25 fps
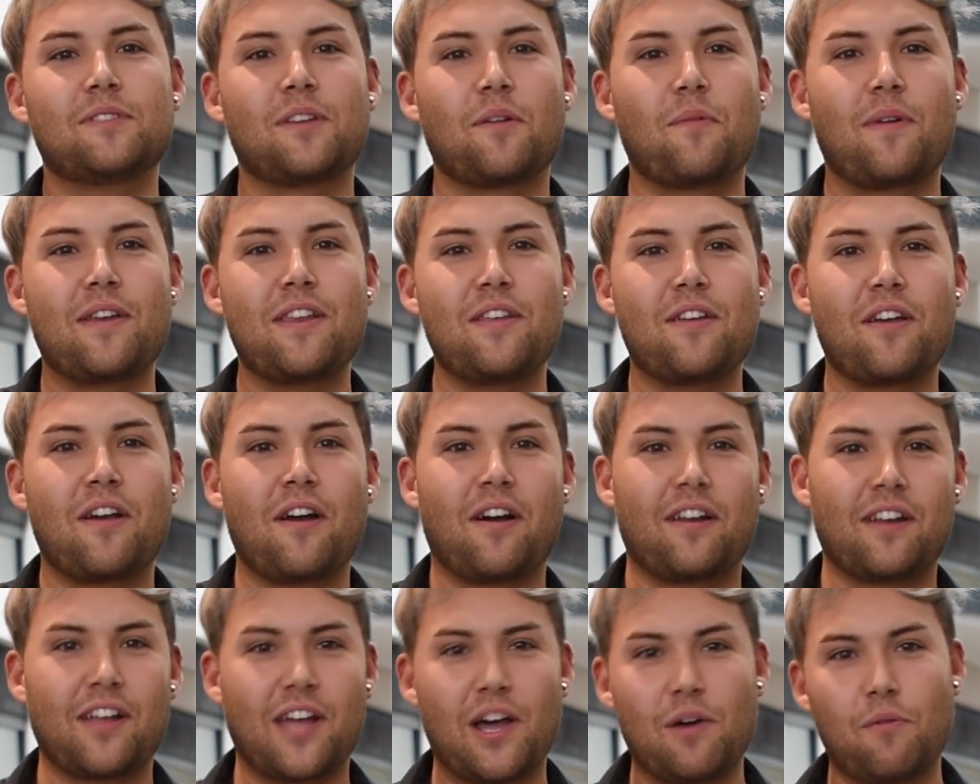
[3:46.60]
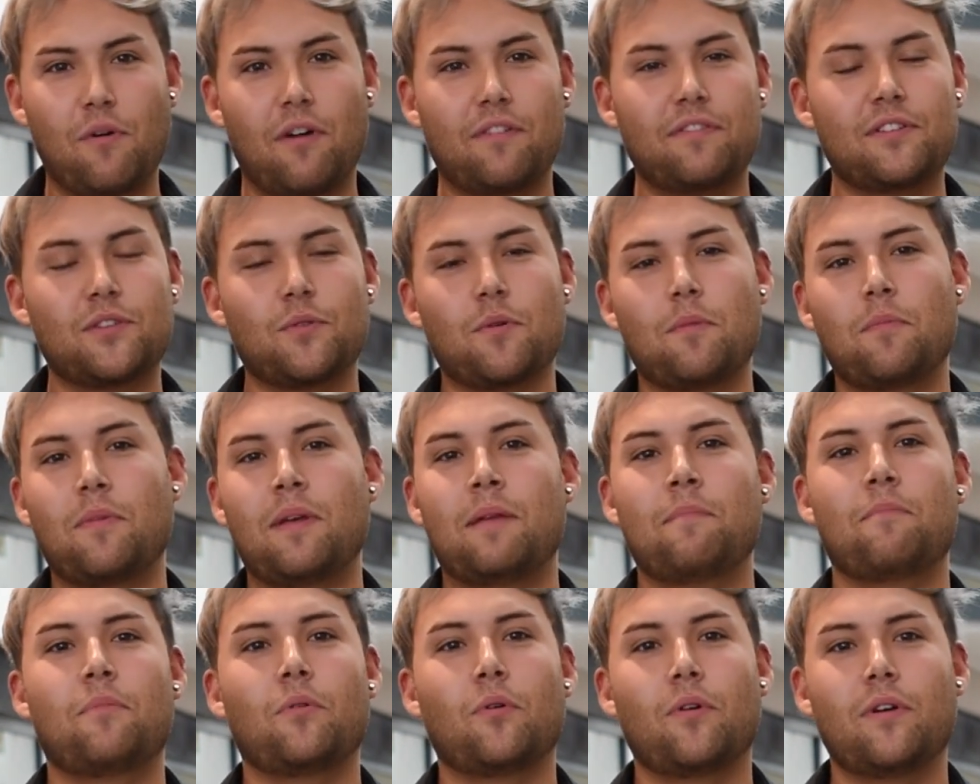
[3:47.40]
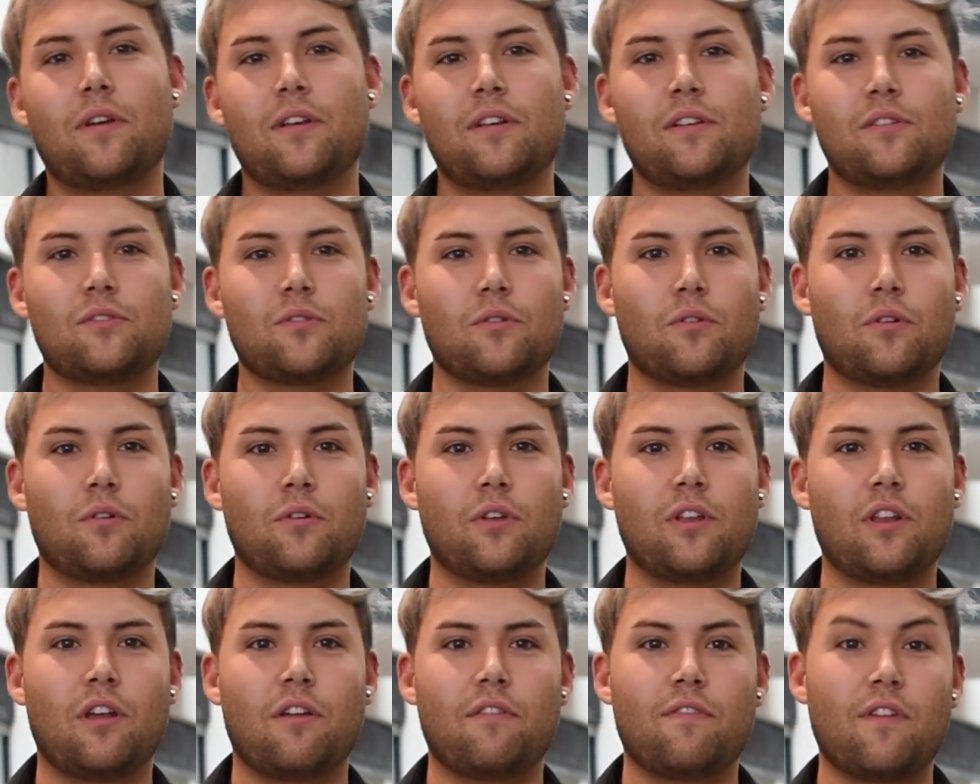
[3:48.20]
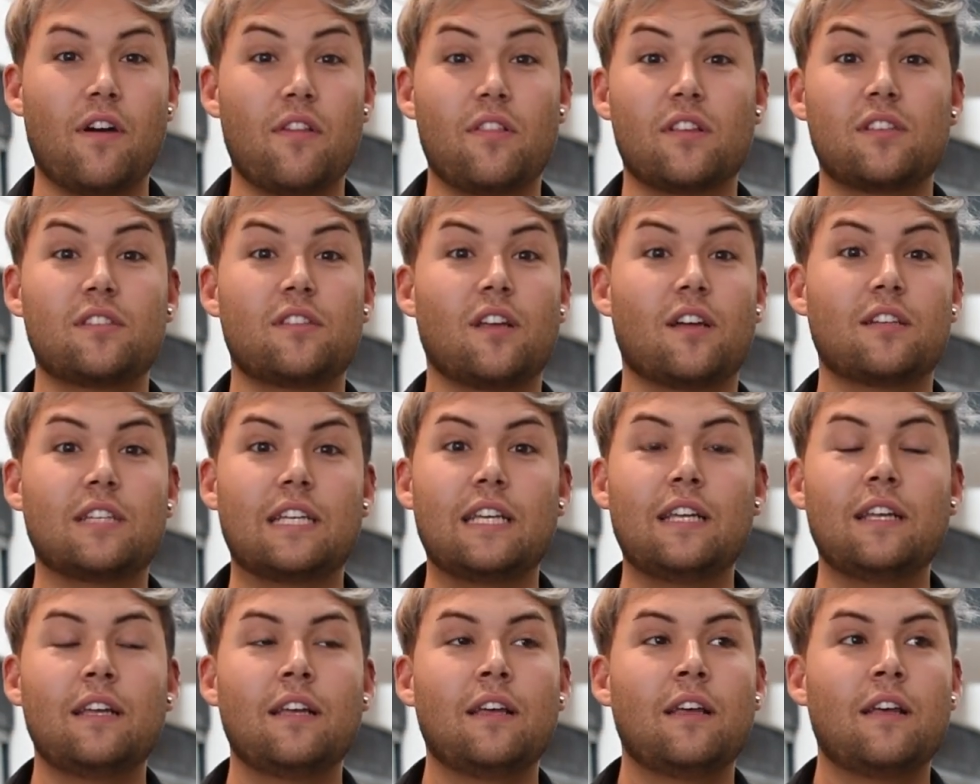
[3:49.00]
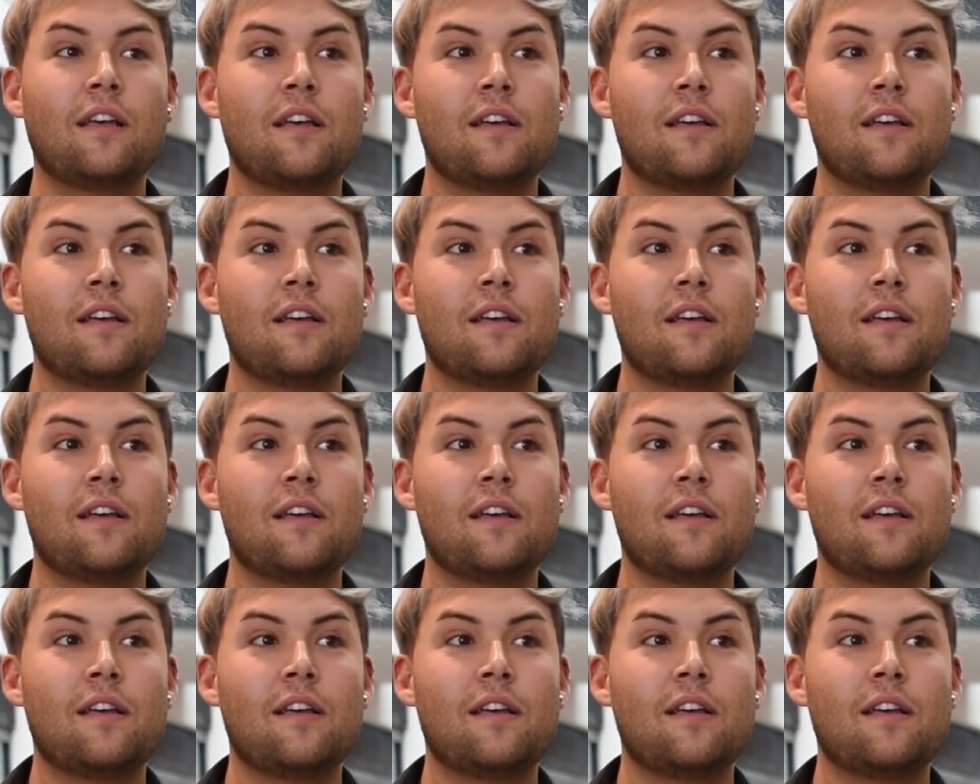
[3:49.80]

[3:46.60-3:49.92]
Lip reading: So when you kind of go off to employers or, you know, further study,